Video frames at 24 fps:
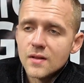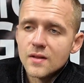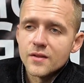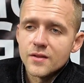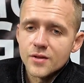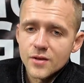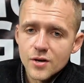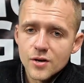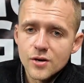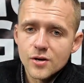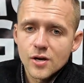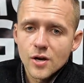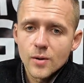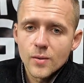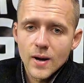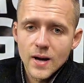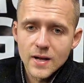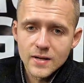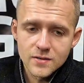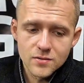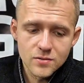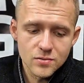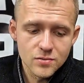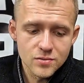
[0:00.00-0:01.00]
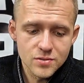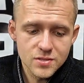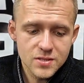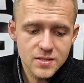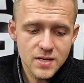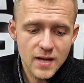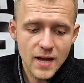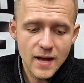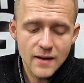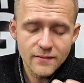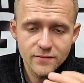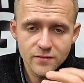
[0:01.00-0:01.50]
The ergo handles
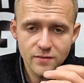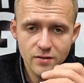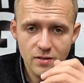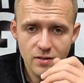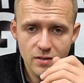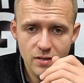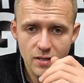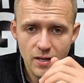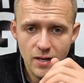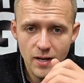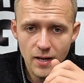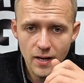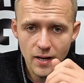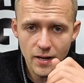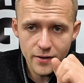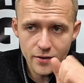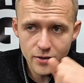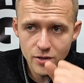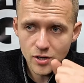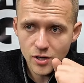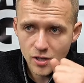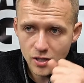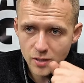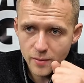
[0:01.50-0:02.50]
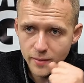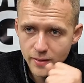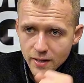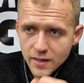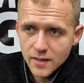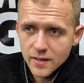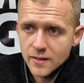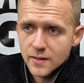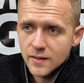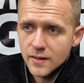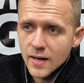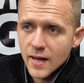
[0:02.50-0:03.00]
have an
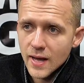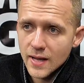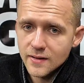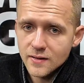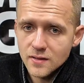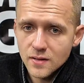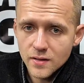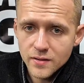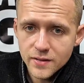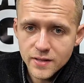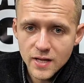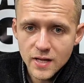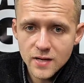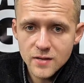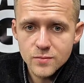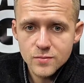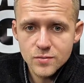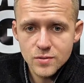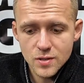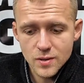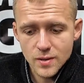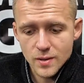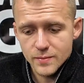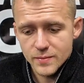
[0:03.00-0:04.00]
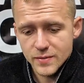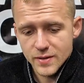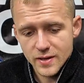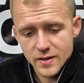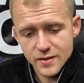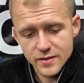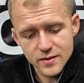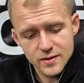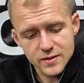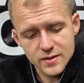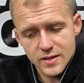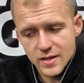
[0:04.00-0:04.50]
ergonomic handle on the end, and
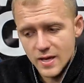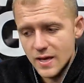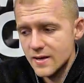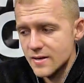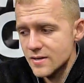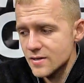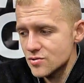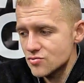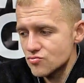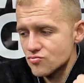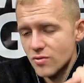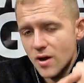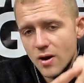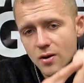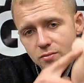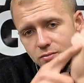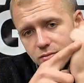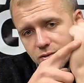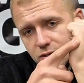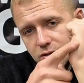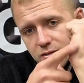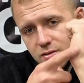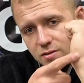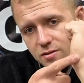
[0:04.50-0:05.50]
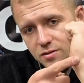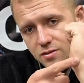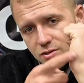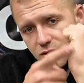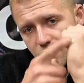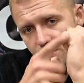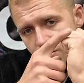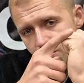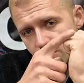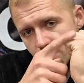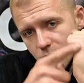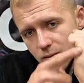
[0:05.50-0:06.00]
the end is rounded
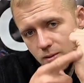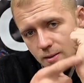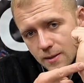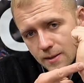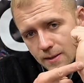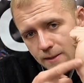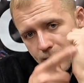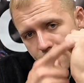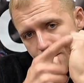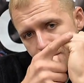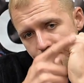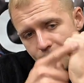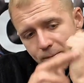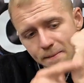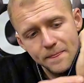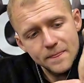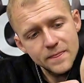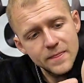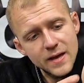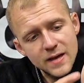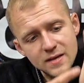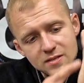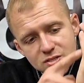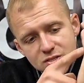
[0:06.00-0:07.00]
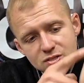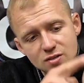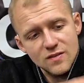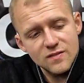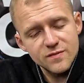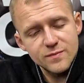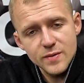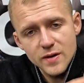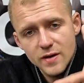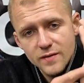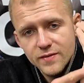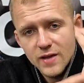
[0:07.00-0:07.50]
to that
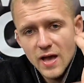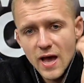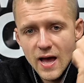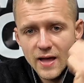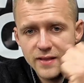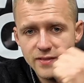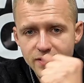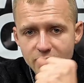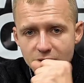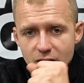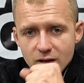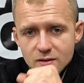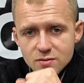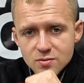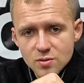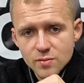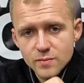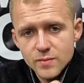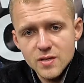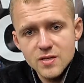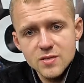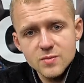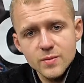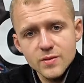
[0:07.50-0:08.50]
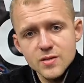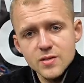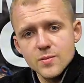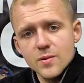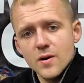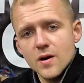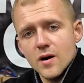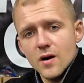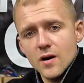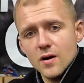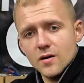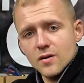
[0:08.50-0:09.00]
soft bit of your hand there, so it means when you
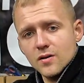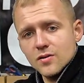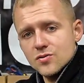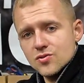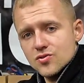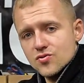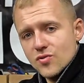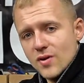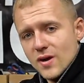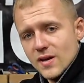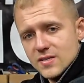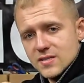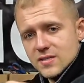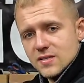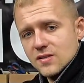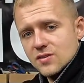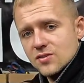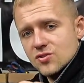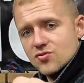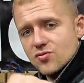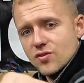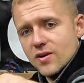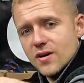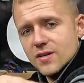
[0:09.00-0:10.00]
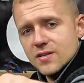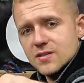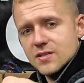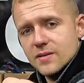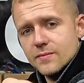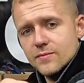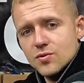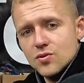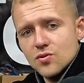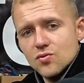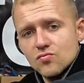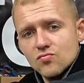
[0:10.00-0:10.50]
are contracting the
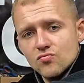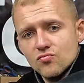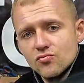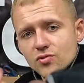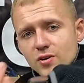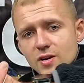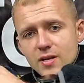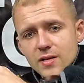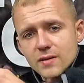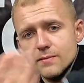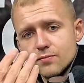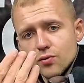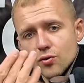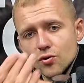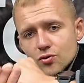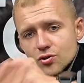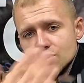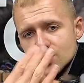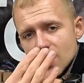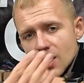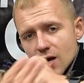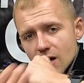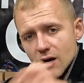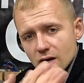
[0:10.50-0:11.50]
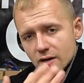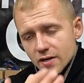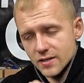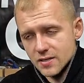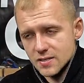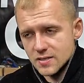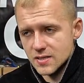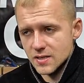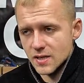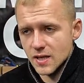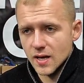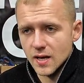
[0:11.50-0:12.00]
tricep, you can really push hard
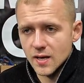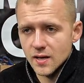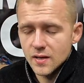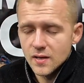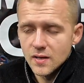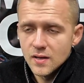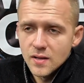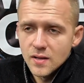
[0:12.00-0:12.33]
into that.